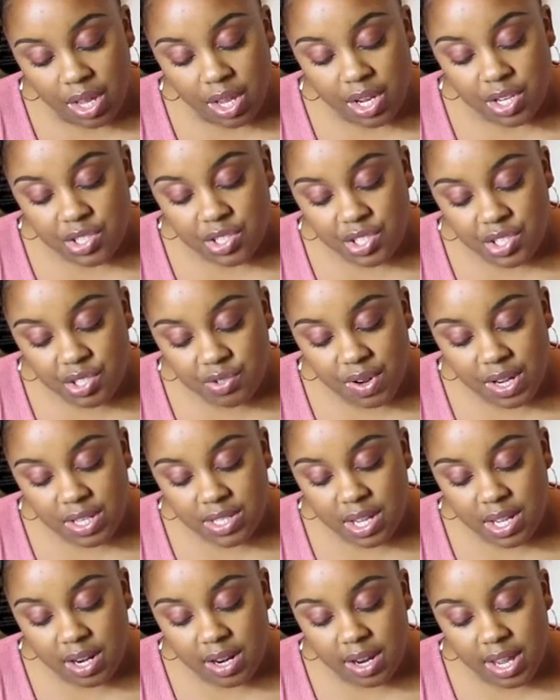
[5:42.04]
She stretched
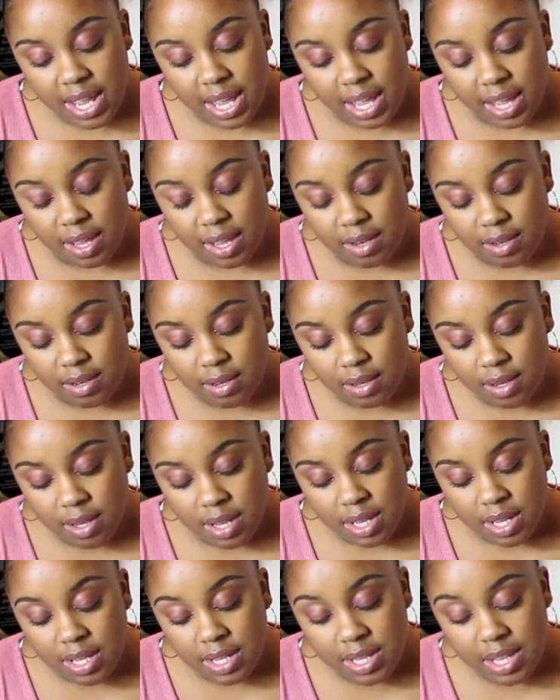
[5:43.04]
out her hand.
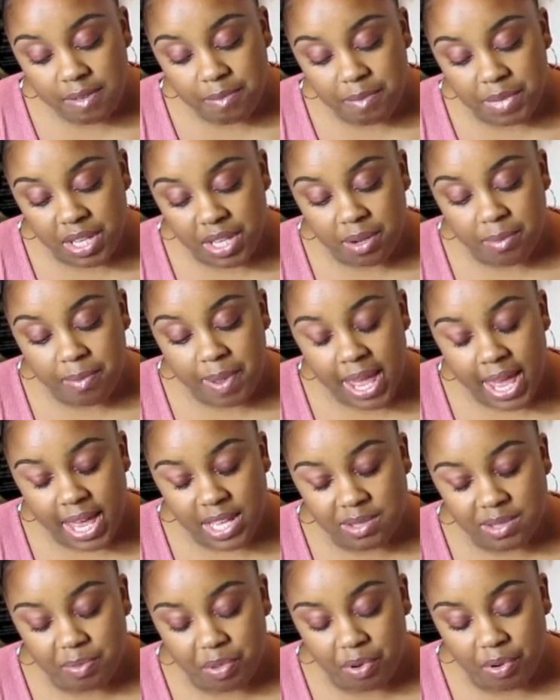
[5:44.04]
"Give me your
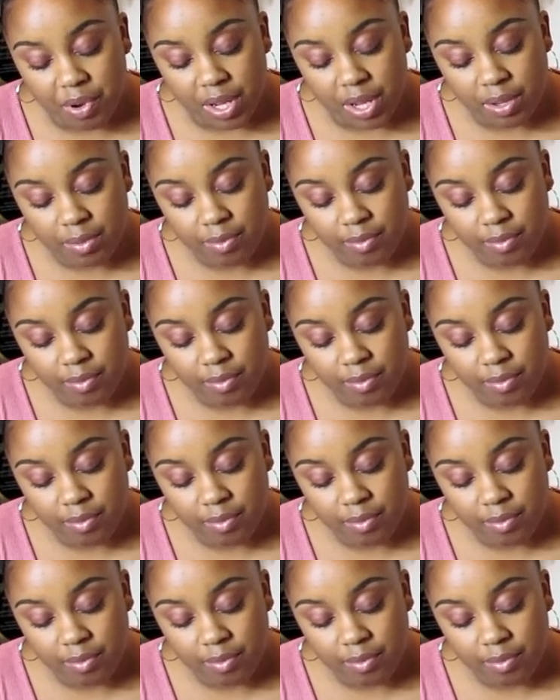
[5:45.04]
pass, boy."